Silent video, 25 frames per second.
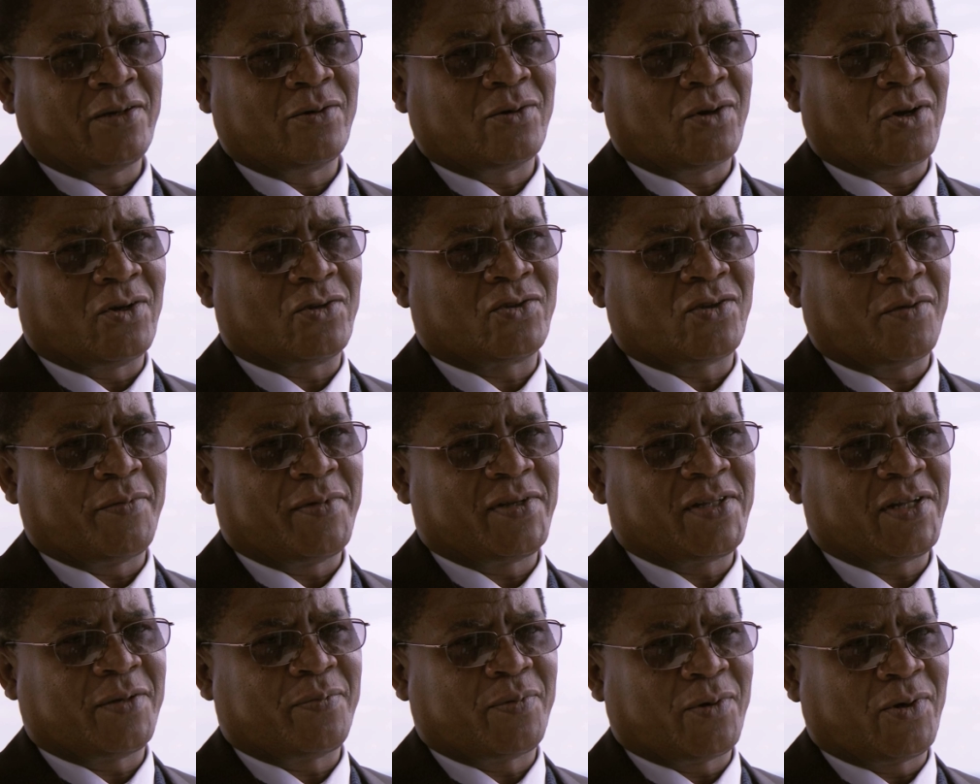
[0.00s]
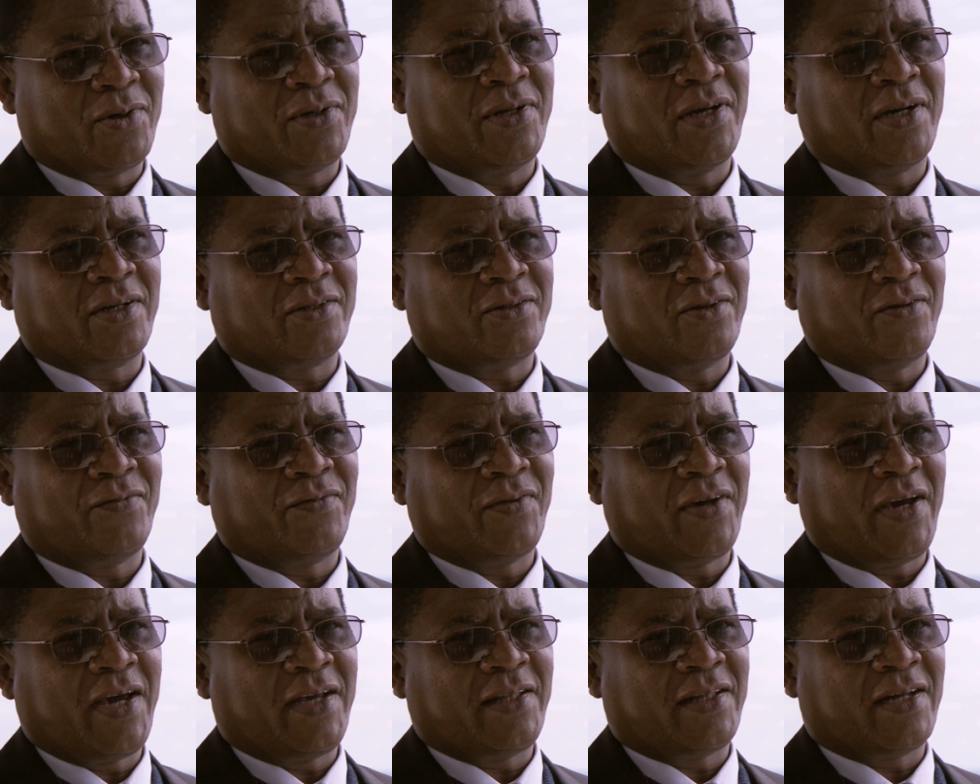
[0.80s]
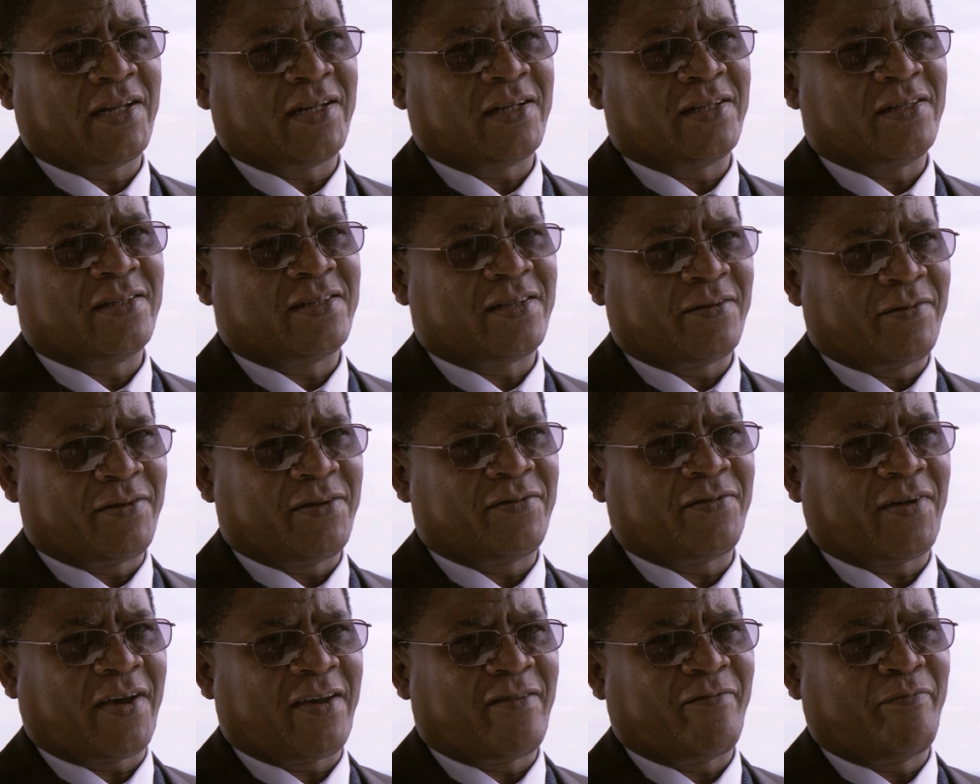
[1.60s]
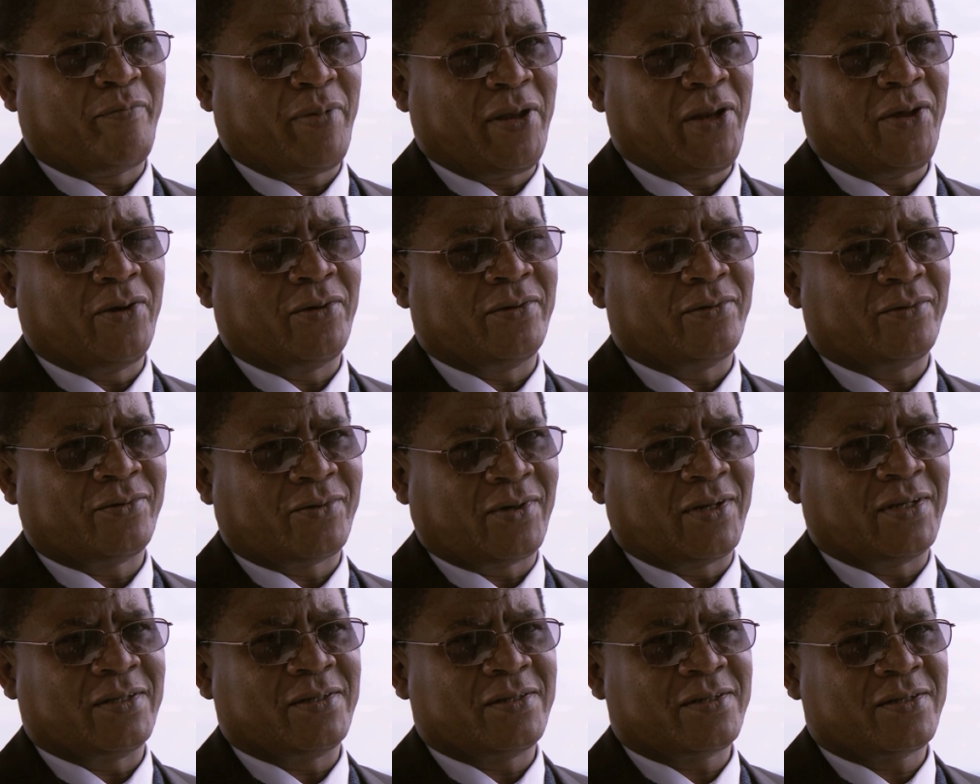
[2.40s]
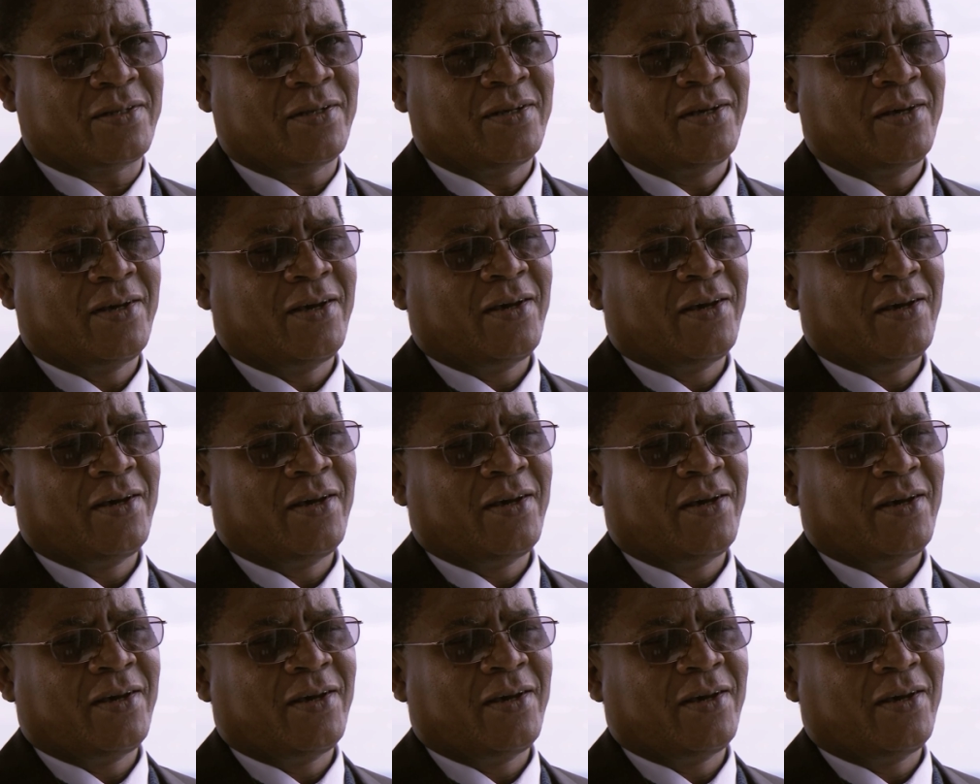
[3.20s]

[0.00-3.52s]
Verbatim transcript: gross domestic product of 875 billion dollars.